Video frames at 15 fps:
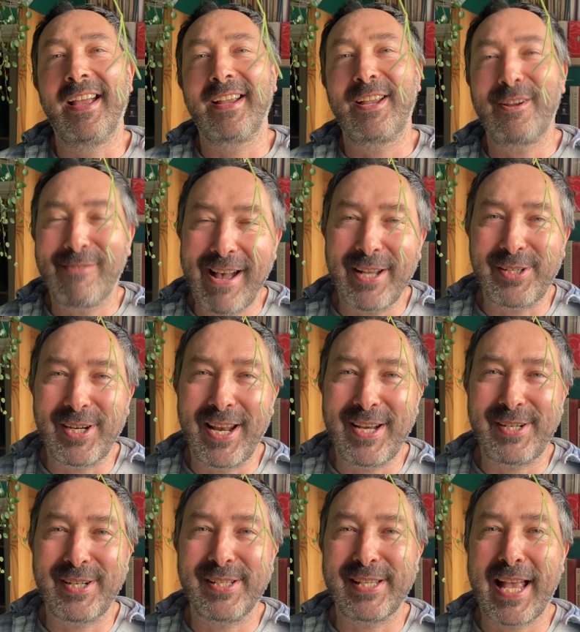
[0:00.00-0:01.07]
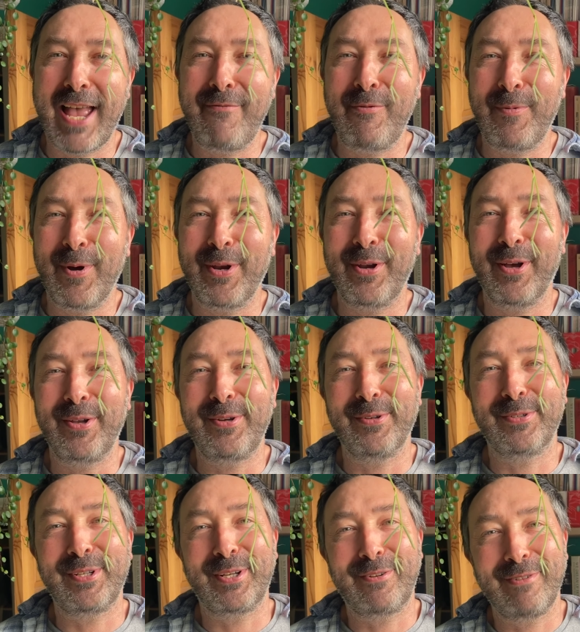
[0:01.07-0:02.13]
Congratulations everyone on your
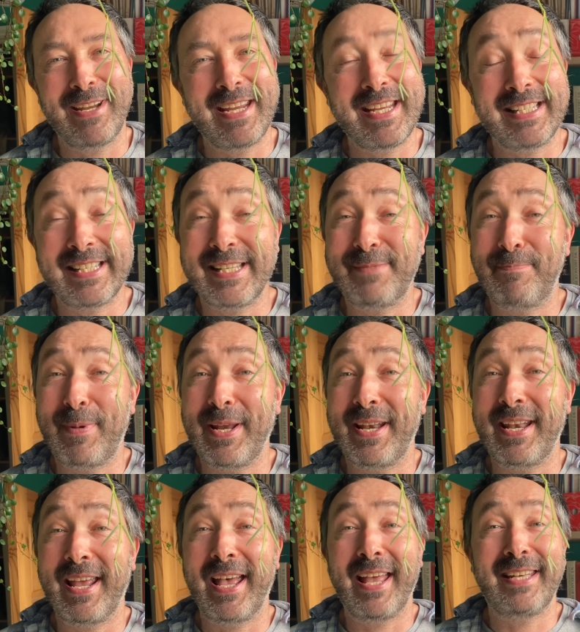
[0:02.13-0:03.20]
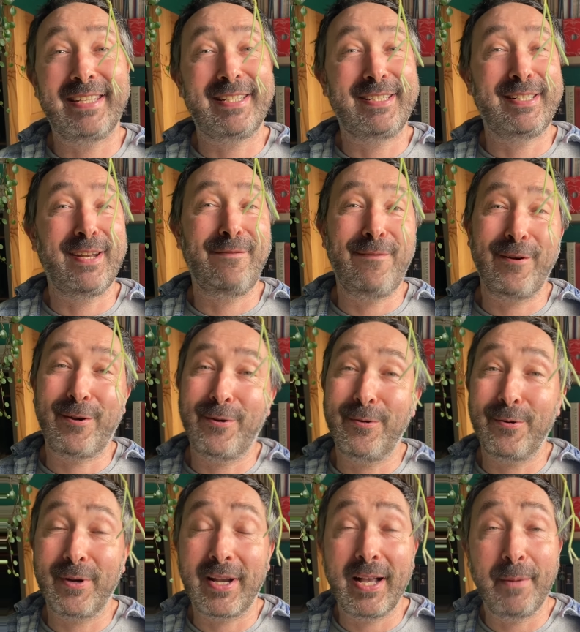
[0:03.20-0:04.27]
degrees. It's been a
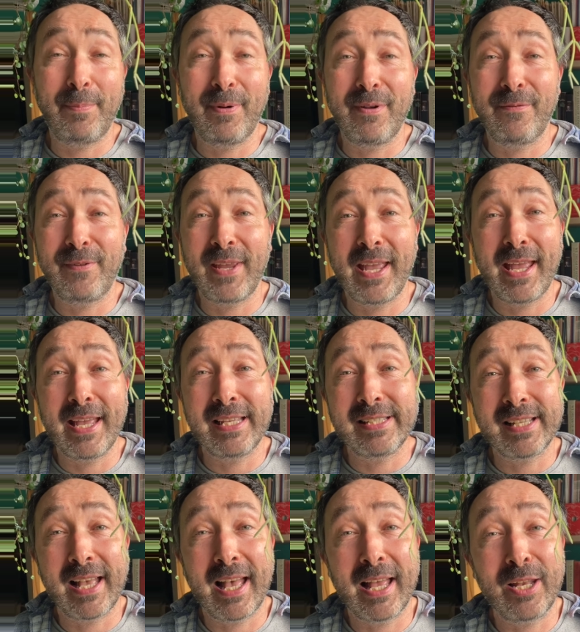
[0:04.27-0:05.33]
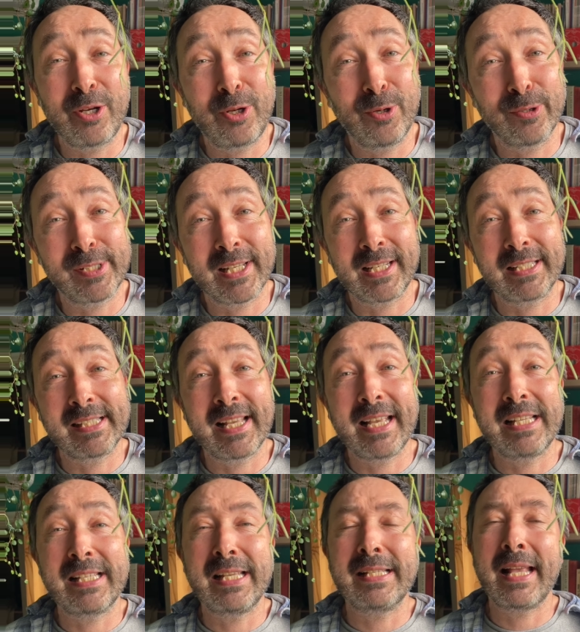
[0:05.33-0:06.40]
difficult couple of years and your
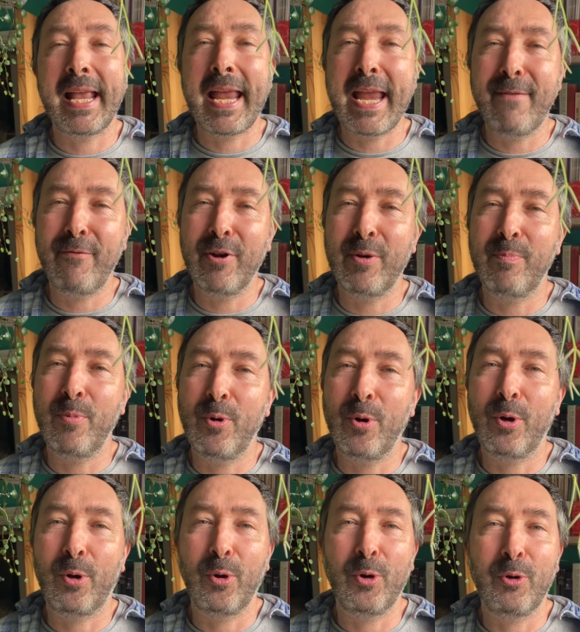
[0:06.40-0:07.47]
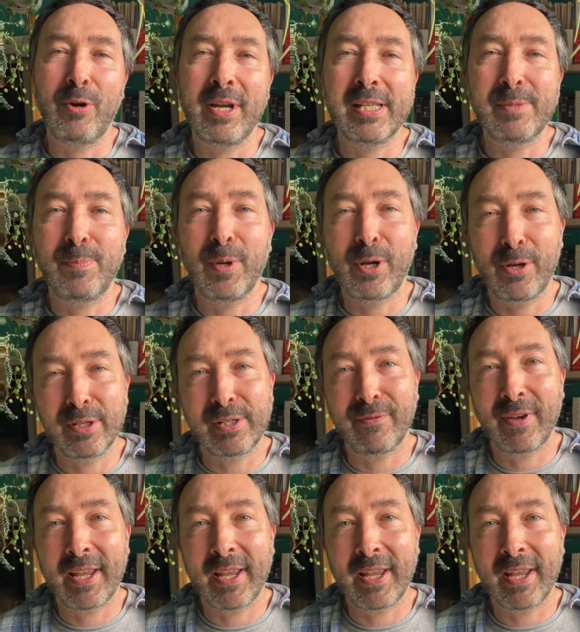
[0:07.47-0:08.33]
success is even more glorious because of